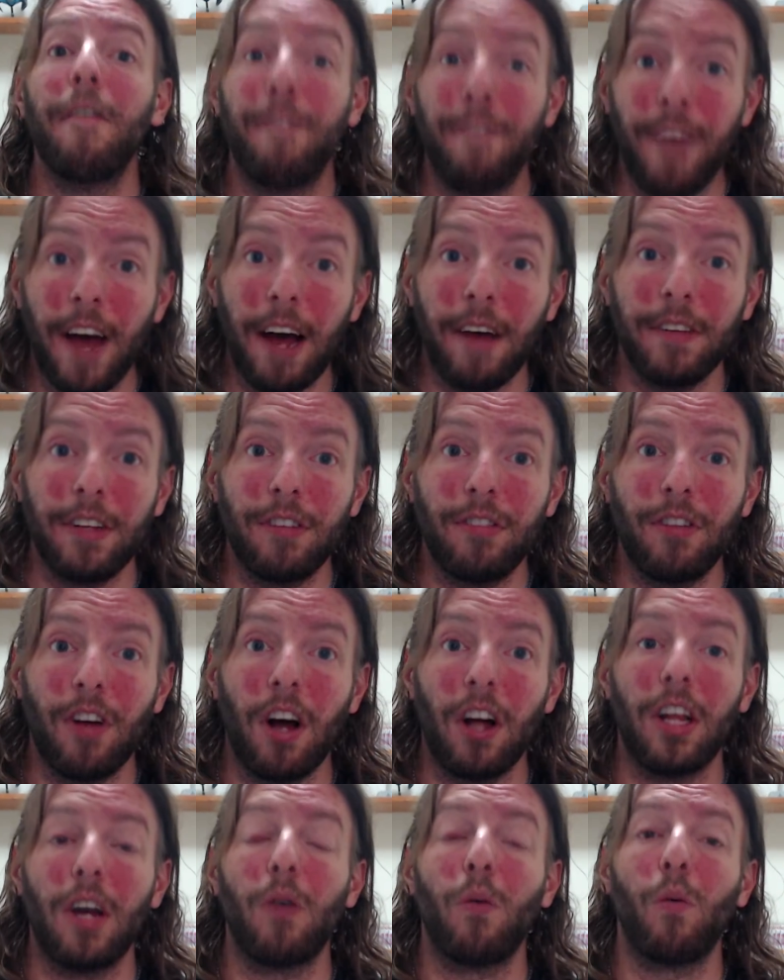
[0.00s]
Found this
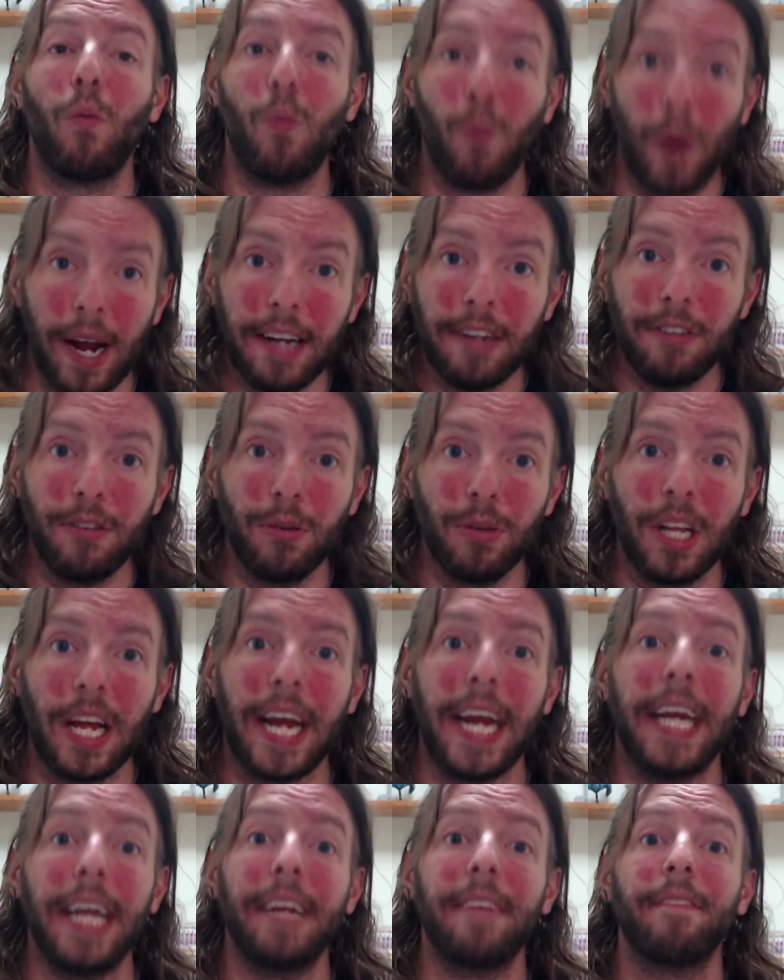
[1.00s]
all out way too
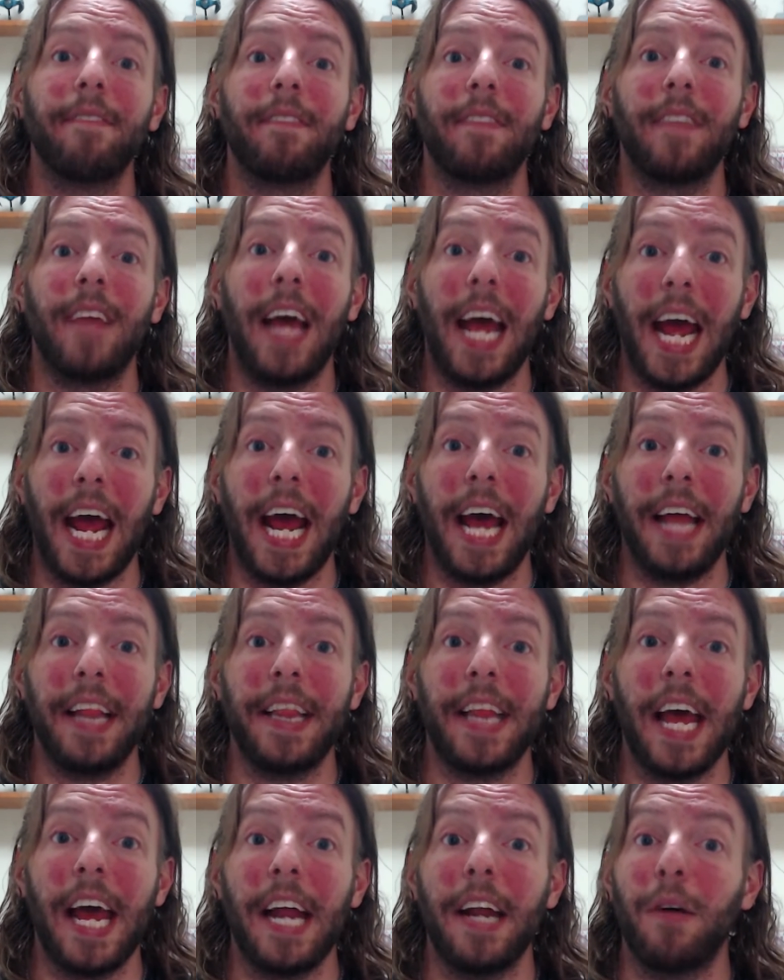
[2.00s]
late, and
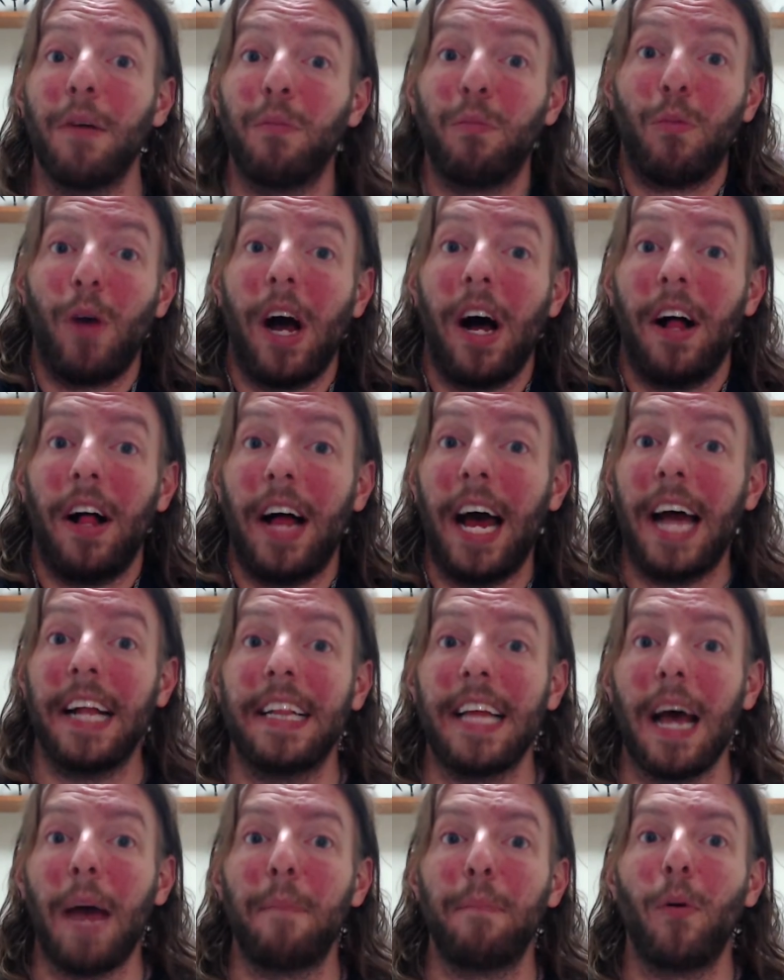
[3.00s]
then, well, at
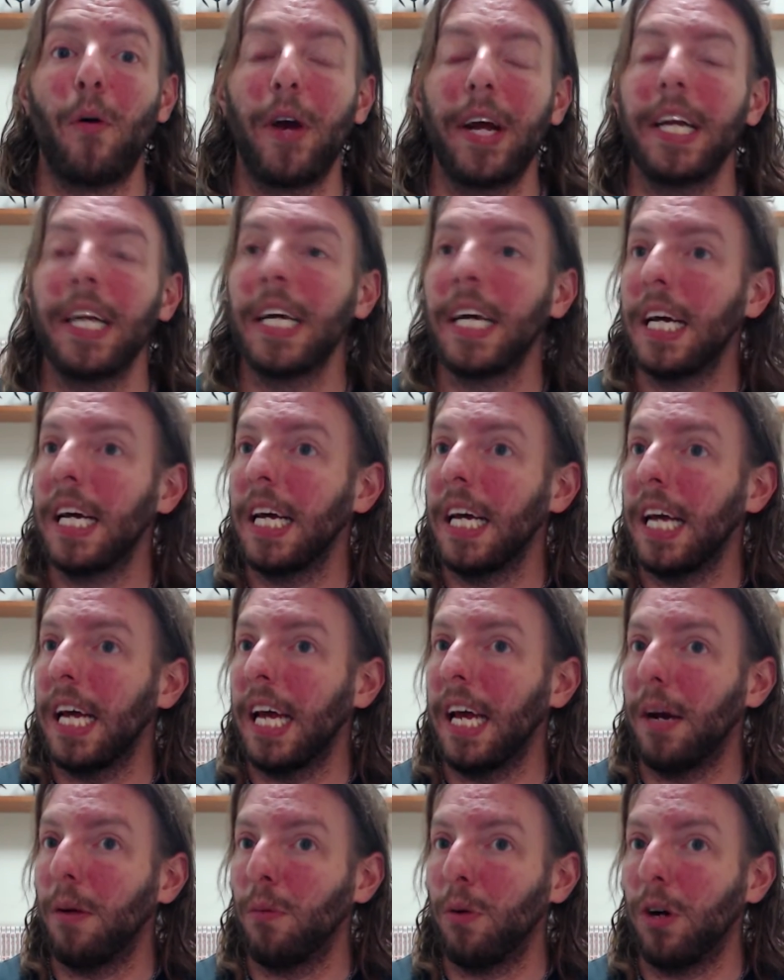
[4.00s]
that point,
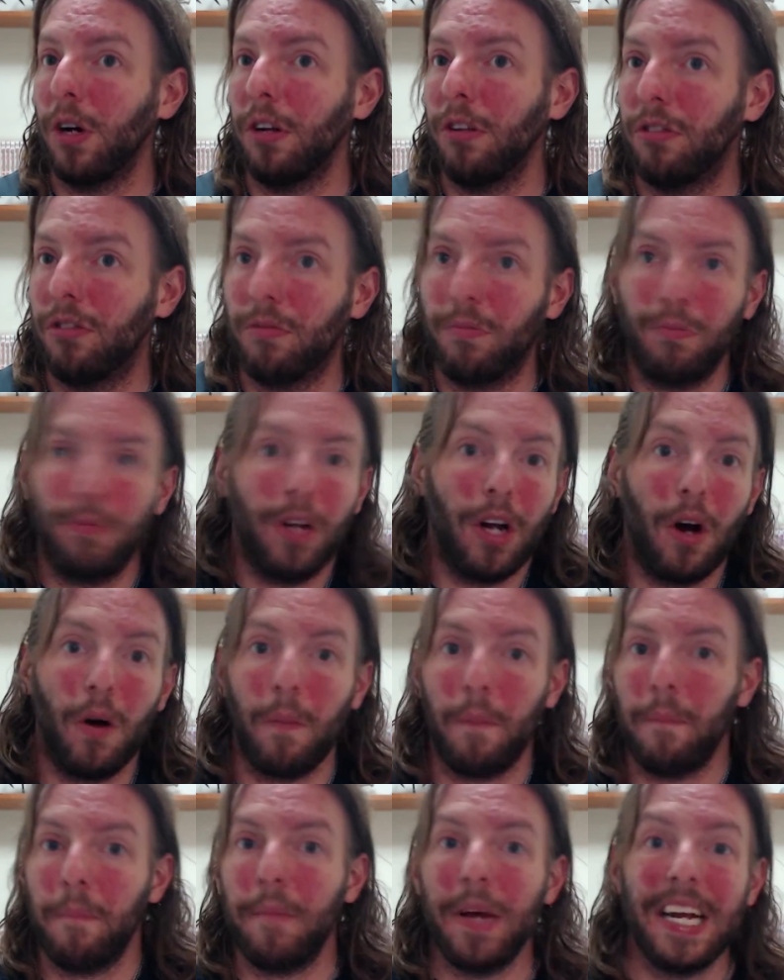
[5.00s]
it was, you
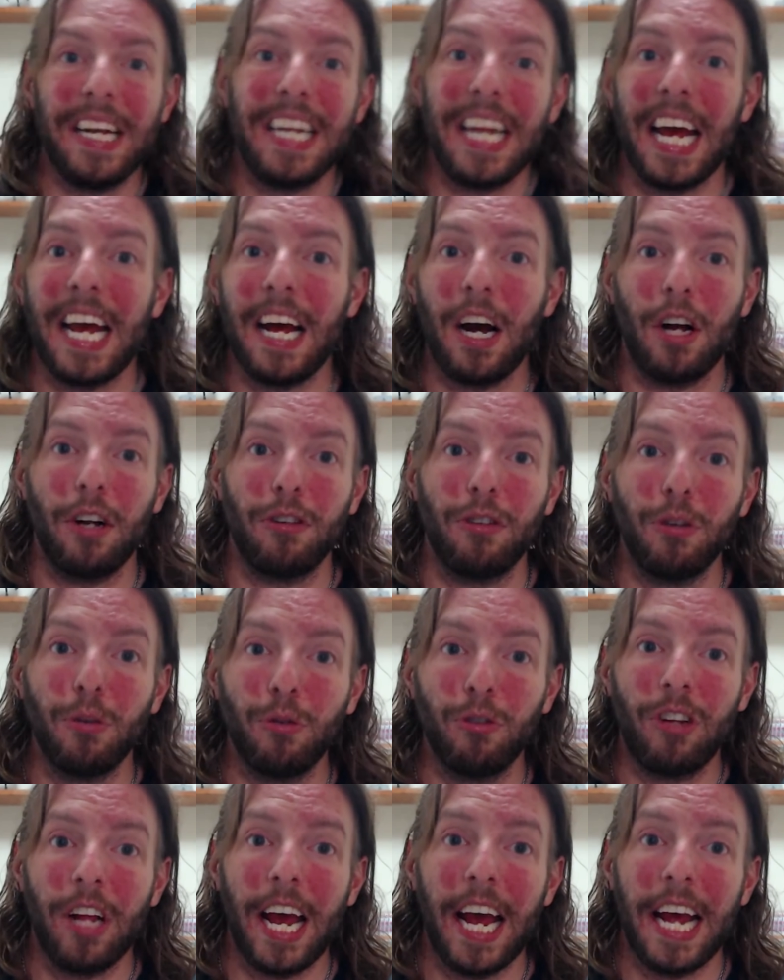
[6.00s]
know, midday on
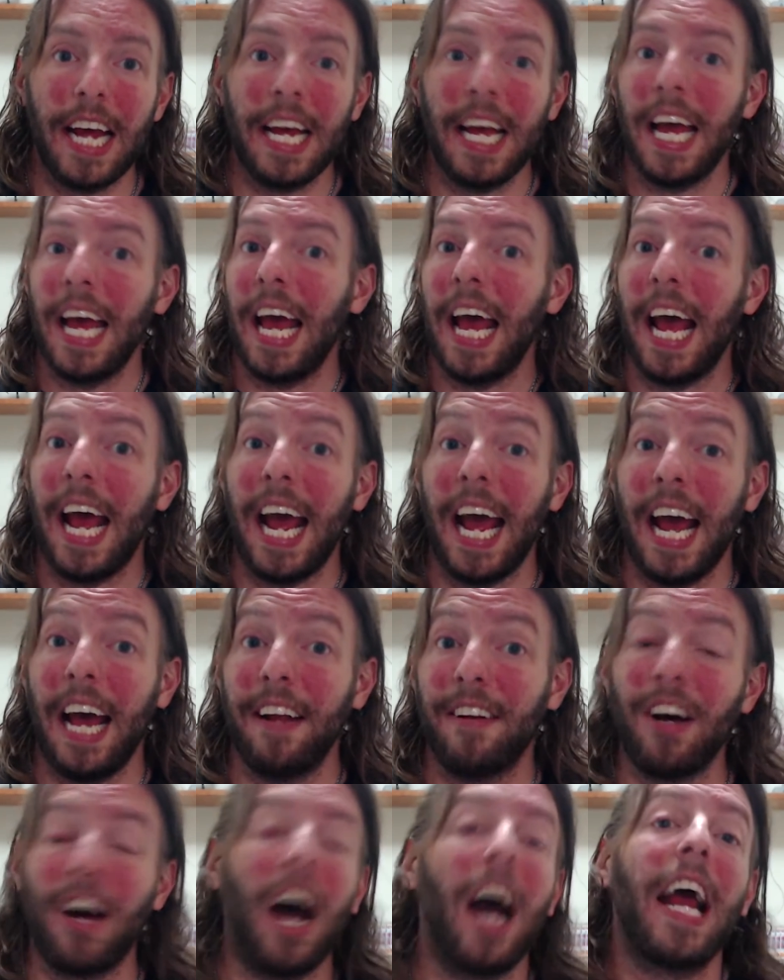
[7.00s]
Tuesday,
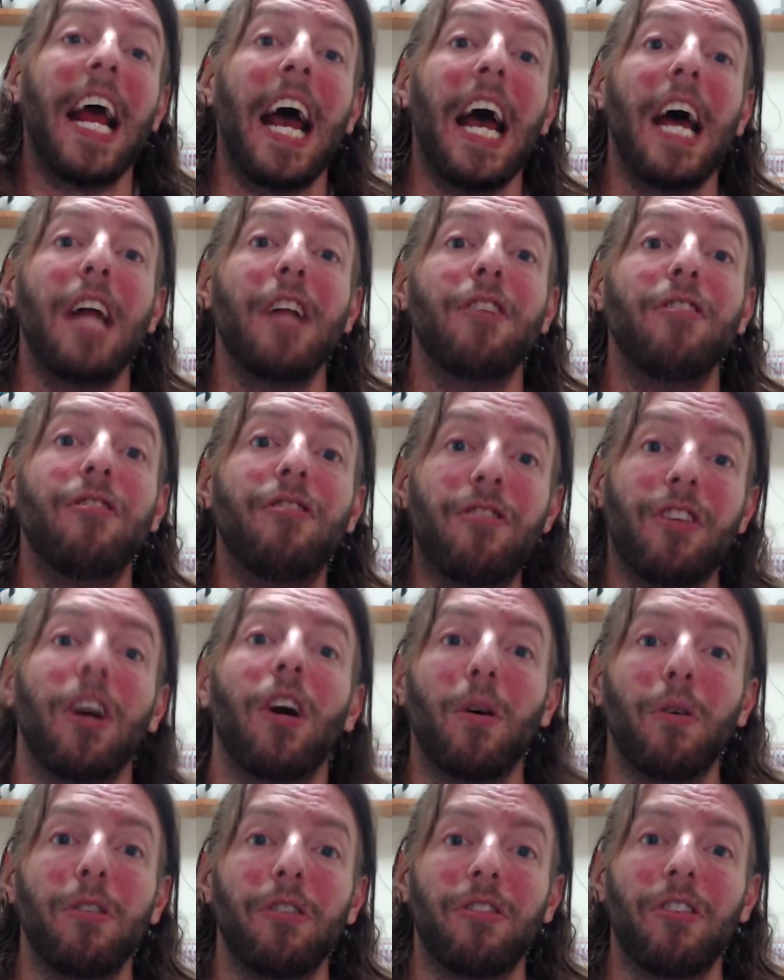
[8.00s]
and I had
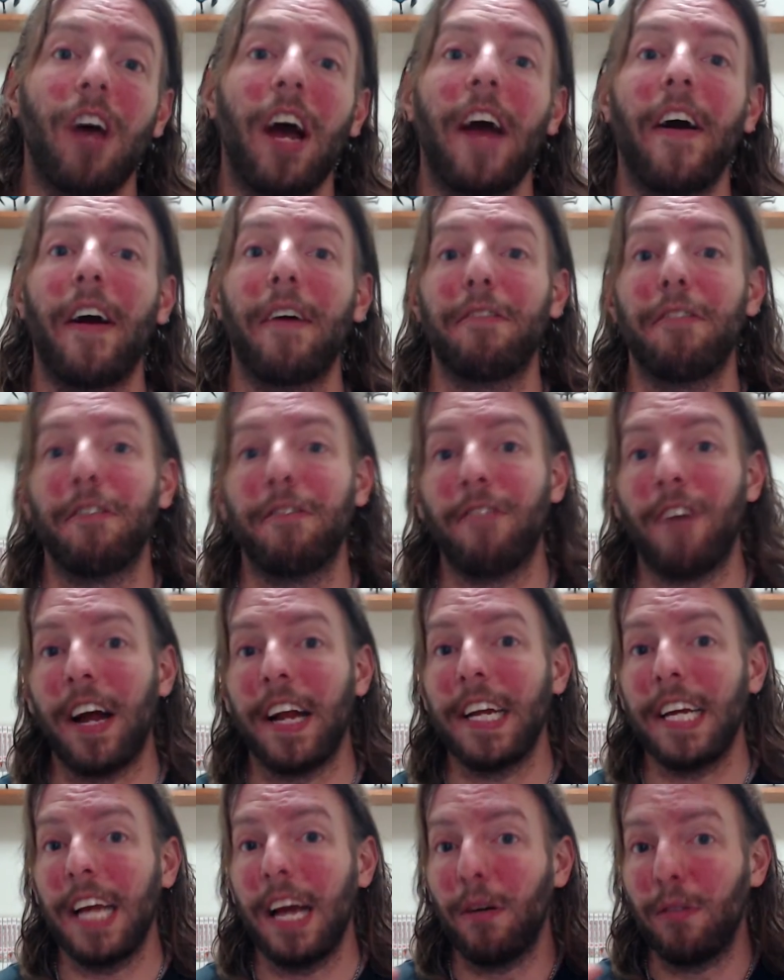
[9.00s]
zero desire after
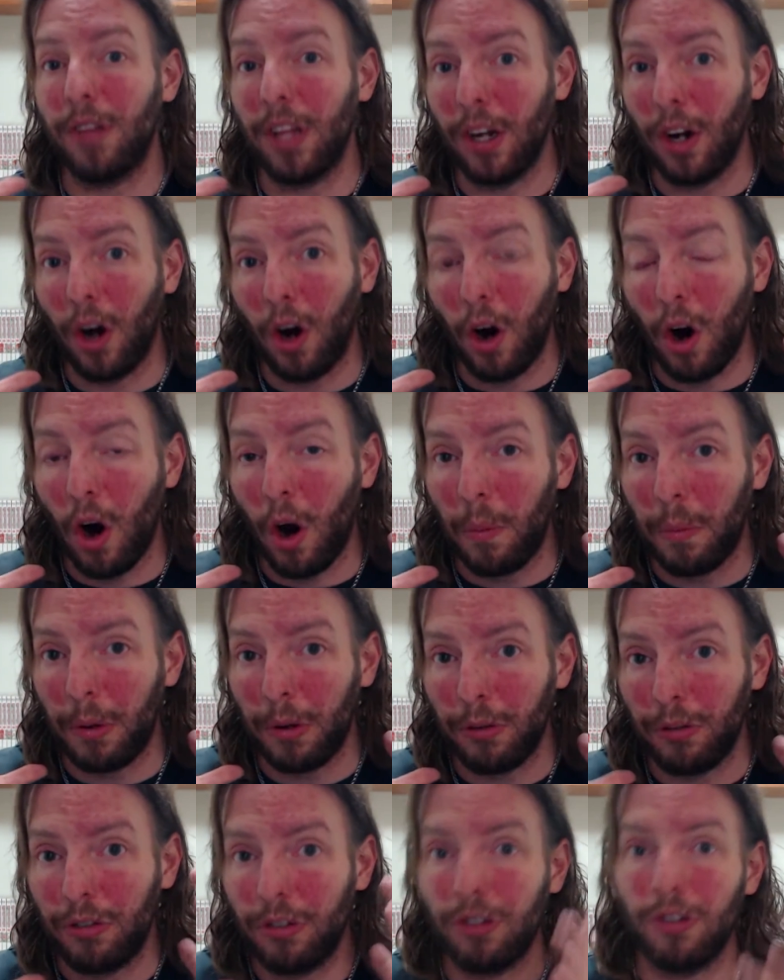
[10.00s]
finding out that
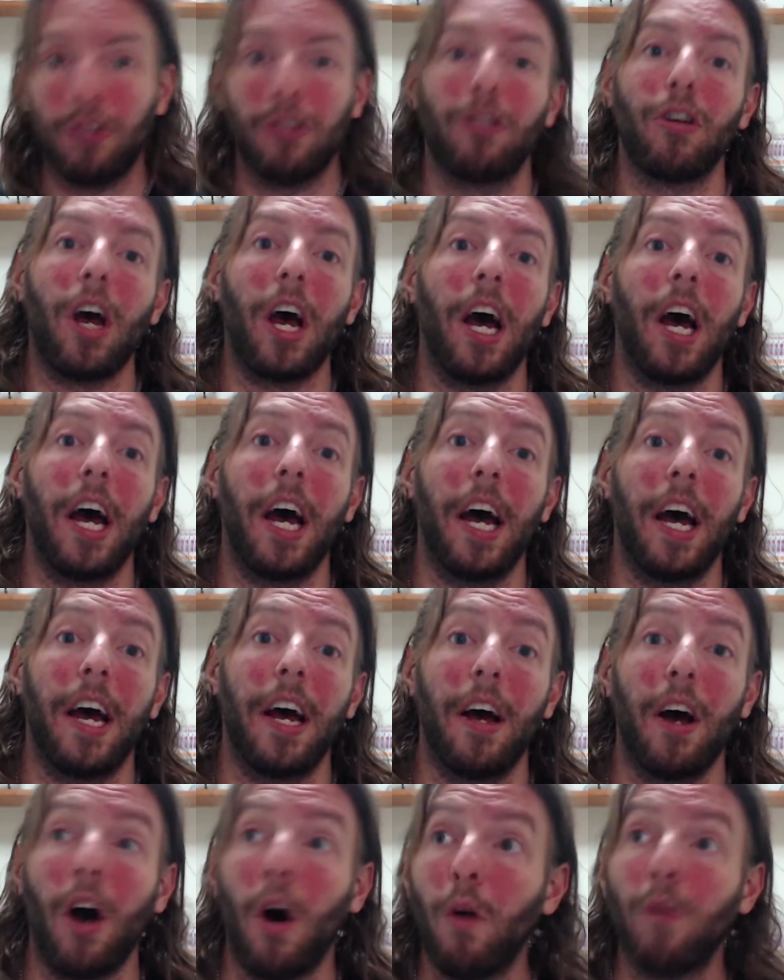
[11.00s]
almost
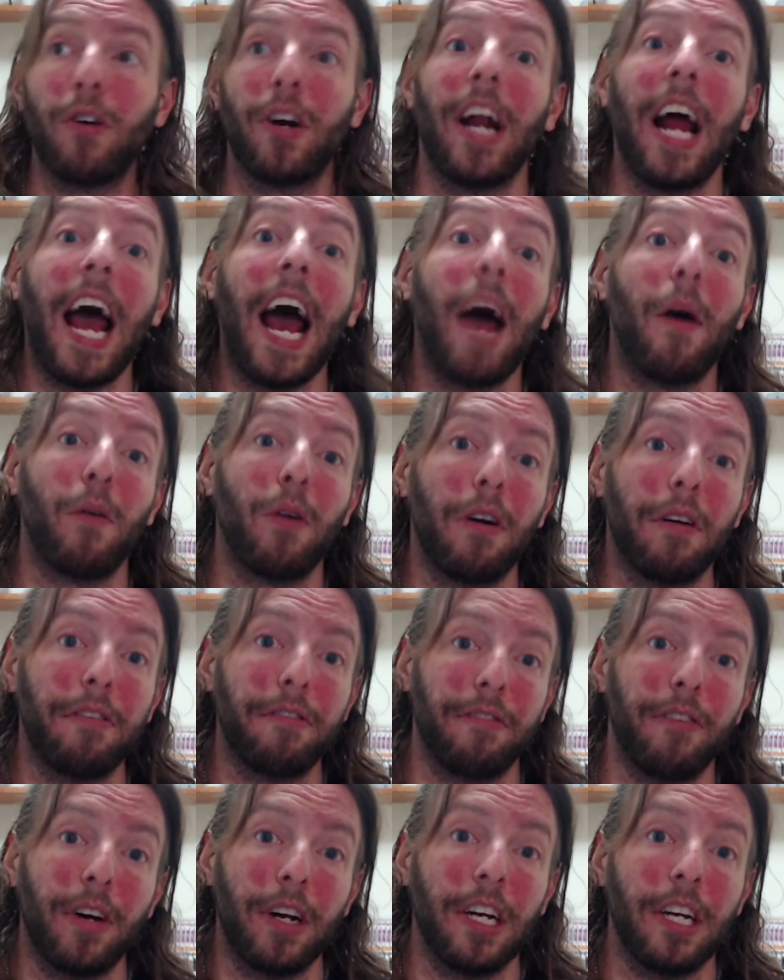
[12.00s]
over an hour
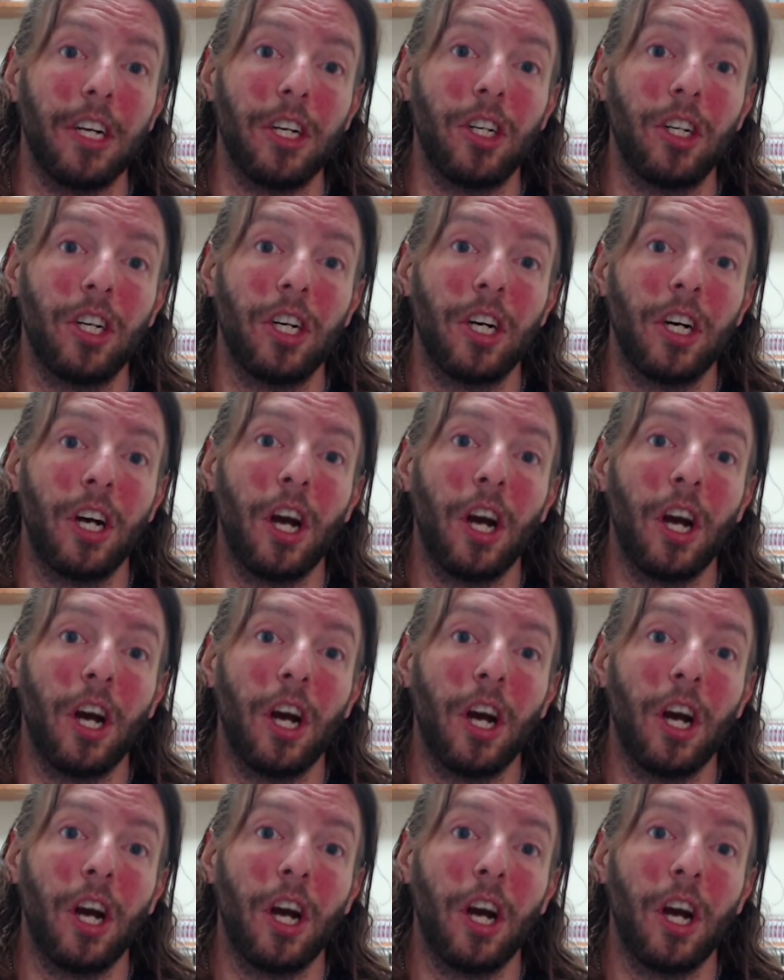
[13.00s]
of footage